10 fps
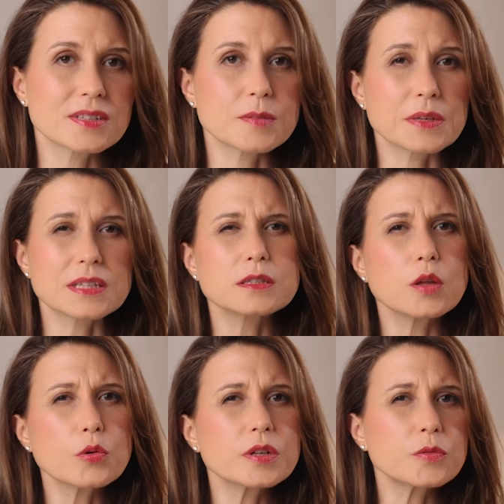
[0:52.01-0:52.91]
recipes
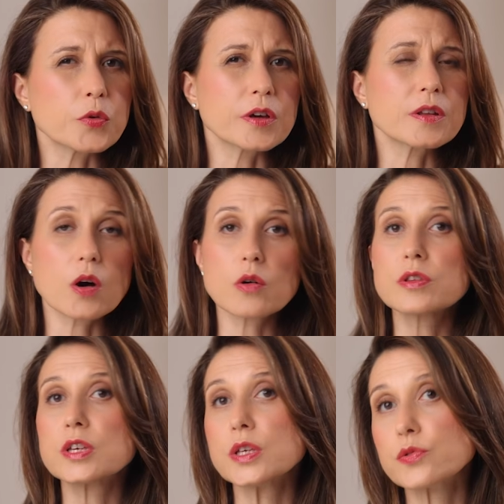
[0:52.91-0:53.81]
loaded with all
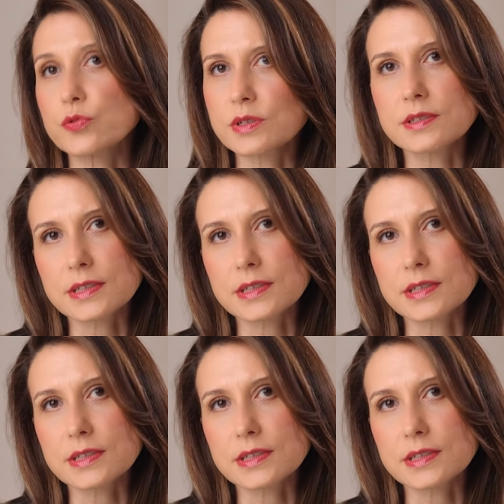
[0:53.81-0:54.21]
the usual